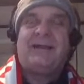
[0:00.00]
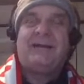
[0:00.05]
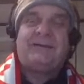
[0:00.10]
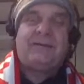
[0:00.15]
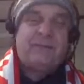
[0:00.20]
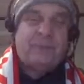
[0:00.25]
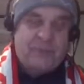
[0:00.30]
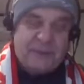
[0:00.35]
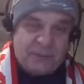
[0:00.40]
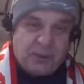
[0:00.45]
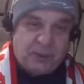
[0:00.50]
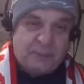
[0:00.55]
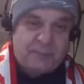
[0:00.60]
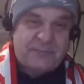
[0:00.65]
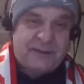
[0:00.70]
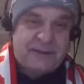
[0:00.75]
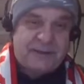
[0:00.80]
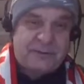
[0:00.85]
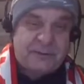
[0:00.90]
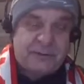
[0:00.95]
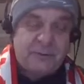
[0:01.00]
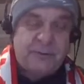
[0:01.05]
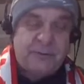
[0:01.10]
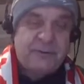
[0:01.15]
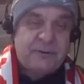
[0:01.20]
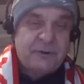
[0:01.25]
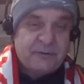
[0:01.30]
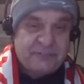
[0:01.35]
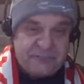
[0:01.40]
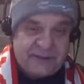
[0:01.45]
we hope that you and
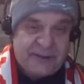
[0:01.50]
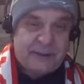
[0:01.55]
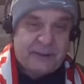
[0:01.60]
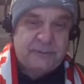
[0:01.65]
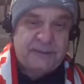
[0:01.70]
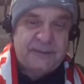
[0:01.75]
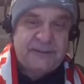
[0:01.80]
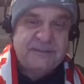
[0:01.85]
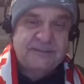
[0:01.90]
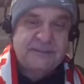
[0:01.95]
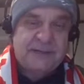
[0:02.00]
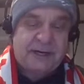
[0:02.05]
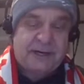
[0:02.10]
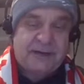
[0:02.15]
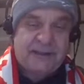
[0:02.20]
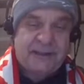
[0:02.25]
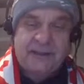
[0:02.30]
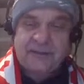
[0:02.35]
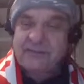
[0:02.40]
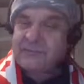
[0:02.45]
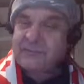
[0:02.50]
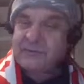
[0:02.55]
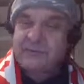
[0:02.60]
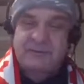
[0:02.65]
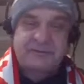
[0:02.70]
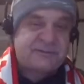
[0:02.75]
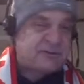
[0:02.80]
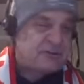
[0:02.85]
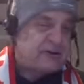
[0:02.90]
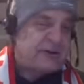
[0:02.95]
your families are getting through
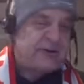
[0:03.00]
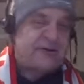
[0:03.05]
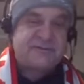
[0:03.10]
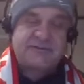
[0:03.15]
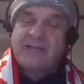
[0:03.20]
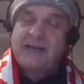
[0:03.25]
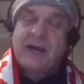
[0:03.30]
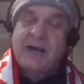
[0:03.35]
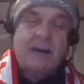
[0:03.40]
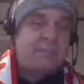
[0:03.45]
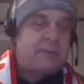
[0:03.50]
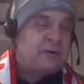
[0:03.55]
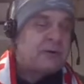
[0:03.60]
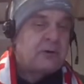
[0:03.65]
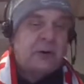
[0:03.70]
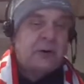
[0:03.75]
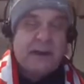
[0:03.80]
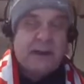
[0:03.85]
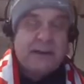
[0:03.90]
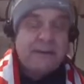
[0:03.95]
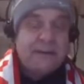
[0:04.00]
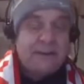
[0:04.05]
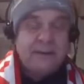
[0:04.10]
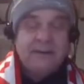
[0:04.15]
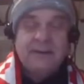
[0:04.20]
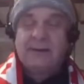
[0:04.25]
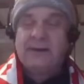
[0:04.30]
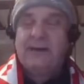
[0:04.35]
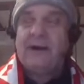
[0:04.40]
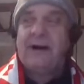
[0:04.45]
this crazy Omicron
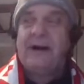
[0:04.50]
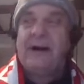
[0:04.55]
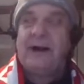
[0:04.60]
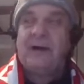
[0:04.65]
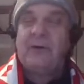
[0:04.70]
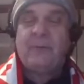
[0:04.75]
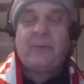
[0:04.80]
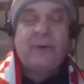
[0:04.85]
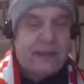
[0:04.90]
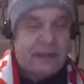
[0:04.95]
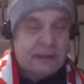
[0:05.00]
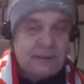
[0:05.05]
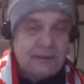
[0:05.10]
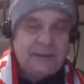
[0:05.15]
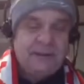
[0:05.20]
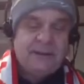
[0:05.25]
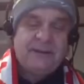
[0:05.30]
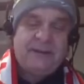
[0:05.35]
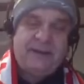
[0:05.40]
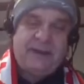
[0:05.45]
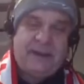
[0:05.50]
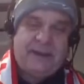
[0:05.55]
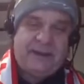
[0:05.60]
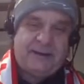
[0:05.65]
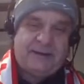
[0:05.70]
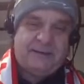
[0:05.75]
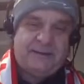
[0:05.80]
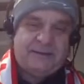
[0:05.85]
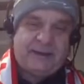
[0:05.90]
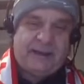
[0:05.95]
well,
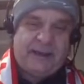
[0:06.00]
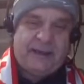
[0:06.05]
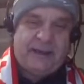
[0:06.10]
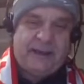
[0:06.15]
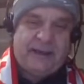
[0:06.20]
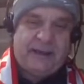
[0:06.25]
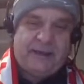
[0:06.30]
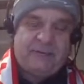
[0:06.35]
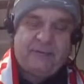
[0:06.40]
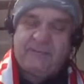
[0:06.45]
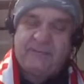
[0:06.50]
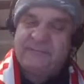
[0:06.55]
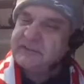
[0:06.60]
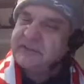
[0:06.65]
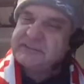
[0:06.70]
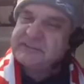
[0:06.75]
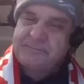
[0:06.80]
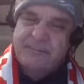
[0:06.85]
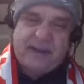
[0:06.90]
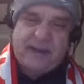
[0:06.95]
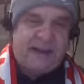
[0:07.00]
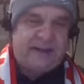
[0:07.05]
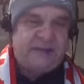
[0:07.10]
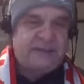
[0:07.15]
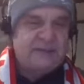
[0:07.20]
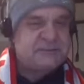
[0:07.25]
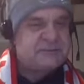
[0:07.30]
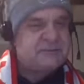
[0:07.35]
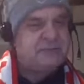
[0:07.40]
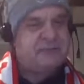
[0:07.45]
and hopefully it's behind
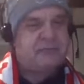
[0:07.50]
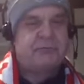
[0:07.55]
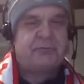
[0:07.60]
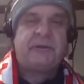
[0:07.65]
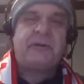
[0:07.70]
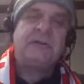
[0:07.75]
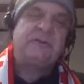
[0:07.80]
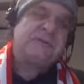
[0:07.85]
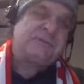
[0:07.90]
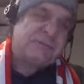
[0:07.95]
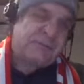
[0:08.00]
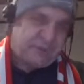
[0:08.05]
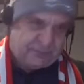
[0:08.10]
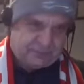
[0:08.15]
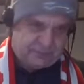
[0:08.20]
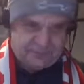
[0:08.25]
us real soon.